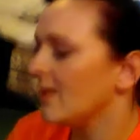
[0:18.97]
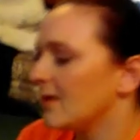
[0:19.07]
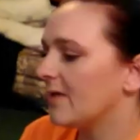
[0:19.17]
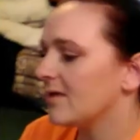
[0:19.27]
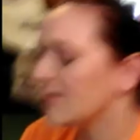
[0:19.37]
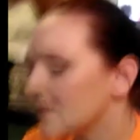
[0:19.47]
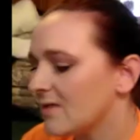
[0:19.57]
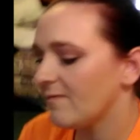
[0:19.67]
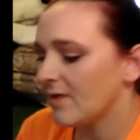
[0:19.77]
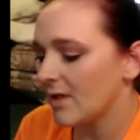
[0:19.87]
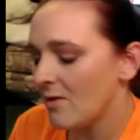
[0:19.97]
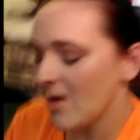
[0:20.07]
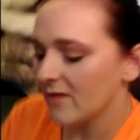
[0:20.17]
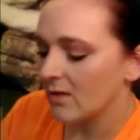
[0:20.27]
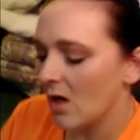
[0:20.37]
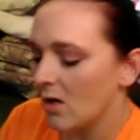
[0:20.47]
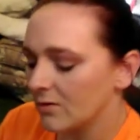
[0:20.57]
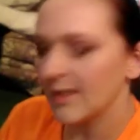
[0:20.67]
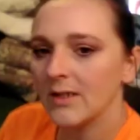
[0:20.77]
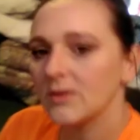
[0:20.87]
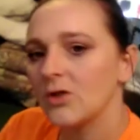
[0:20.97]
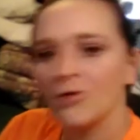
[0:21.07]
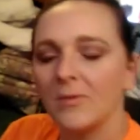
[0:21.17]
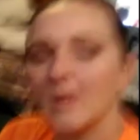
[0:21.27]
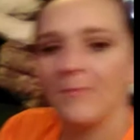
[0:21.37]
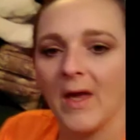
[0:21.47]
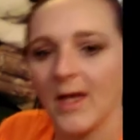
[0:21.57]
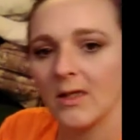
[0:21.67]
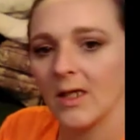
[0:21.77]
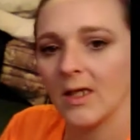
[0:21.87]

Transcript: Now this is a video I thought needed to be made